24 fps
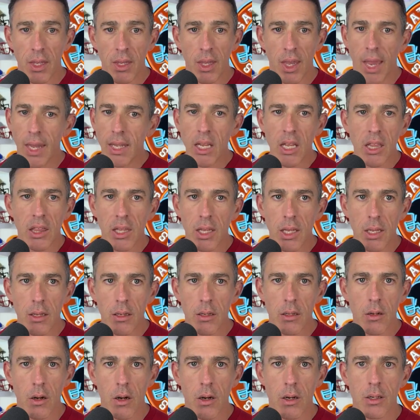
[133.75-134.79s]
anything
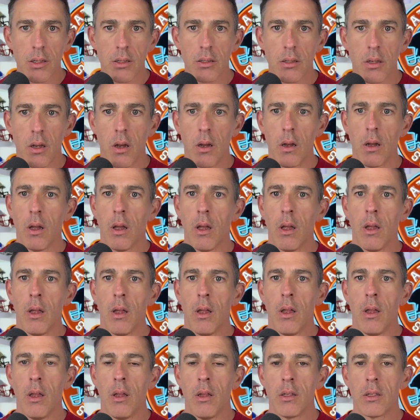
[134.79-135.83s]
in Arkansas.
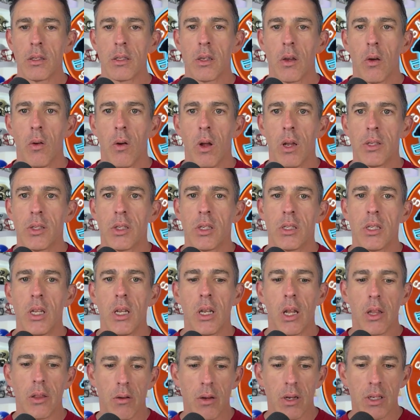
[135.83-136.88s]
So it's just
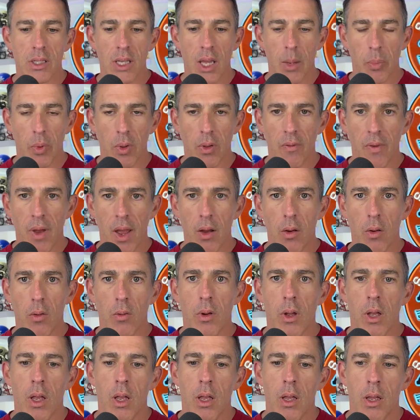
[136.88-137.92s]
another example of
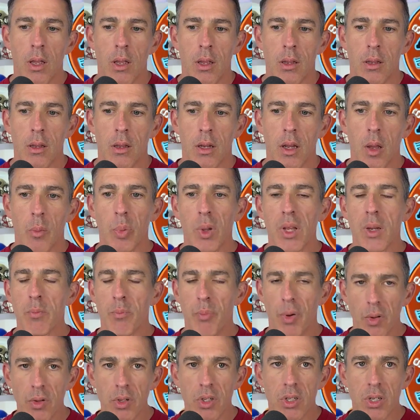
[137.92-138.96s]
how complete
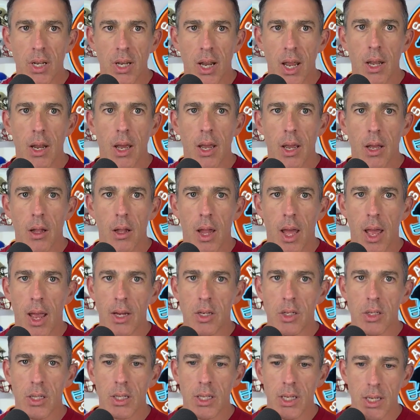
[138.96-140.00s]
bullshit NIL
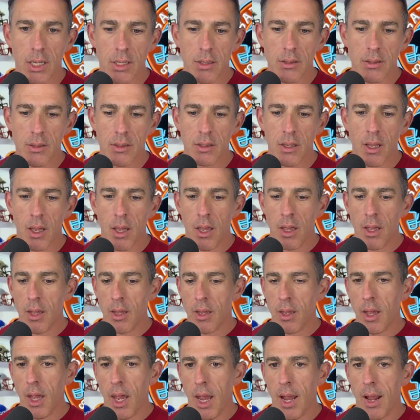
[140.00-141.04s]
actually is.
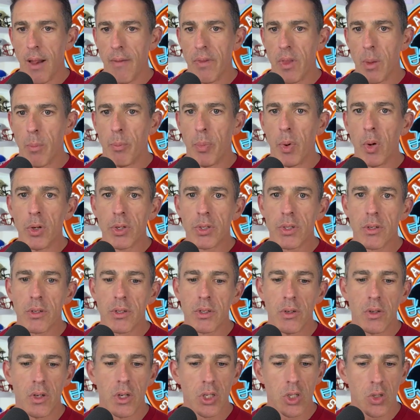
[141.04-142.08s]
And the boosters
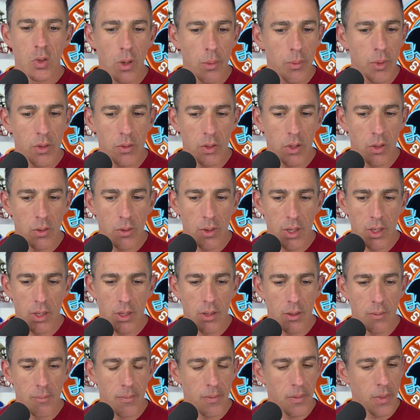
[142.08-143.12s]
who contribute to it,
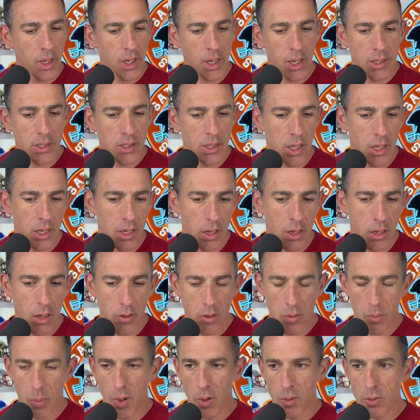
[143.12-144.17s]
like I said in
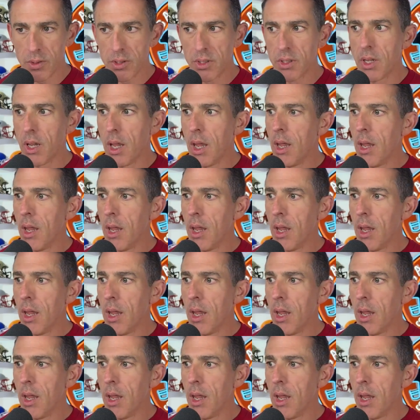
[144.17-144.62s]
another post,